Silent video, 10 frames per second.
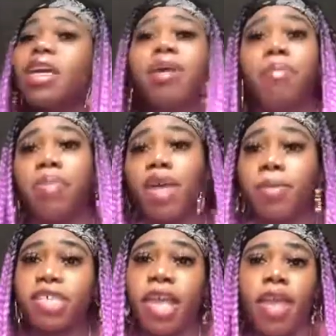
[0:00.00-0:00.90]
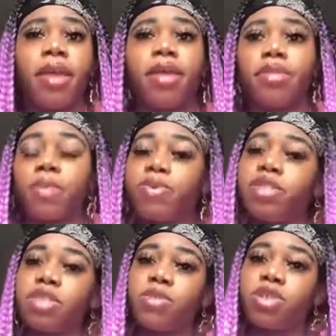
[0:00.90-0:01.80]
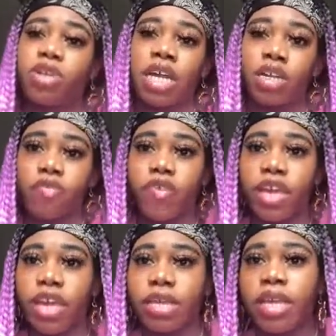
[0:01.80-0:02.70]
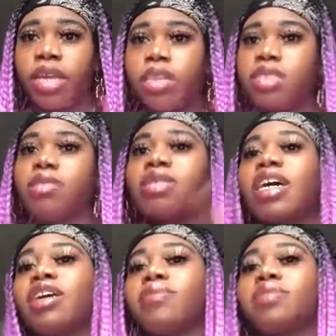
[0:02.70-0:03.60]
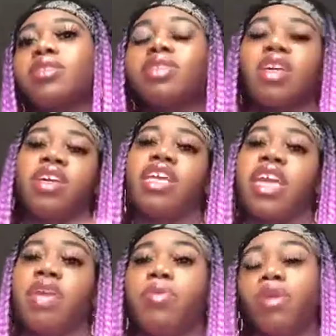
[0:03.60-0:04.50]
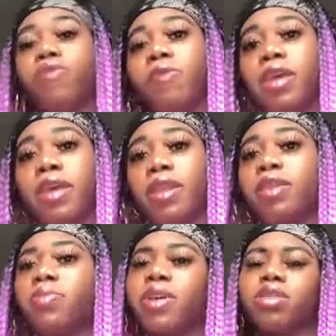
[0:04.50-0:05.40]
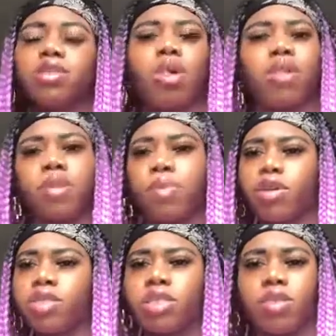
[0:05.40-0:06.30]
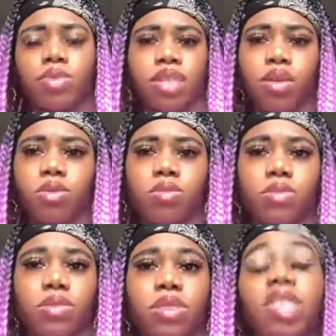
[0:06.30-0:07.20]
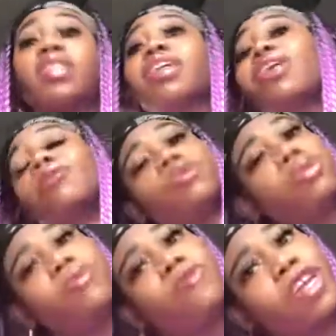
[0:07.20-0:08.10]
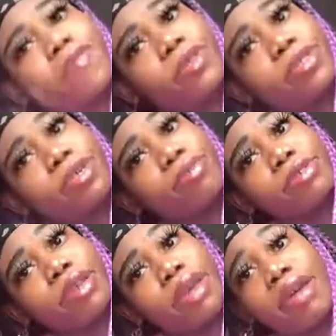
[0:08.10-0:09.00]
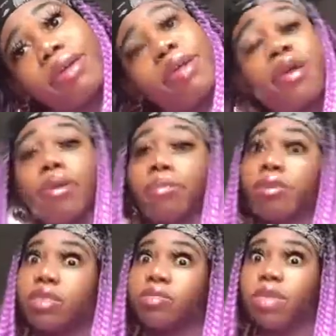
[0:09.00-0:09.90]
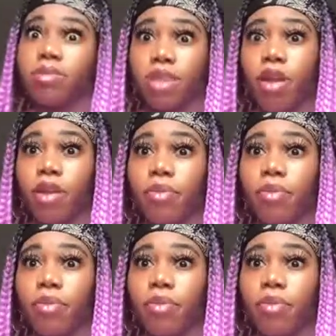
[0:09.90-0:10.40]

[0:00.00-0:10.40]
But I'm gonna say the principals are not your friend. Sometimes they can be your friend. It depends on the person themselves. They're not choosing favorites, I'm gonna say that, but sometimes they are.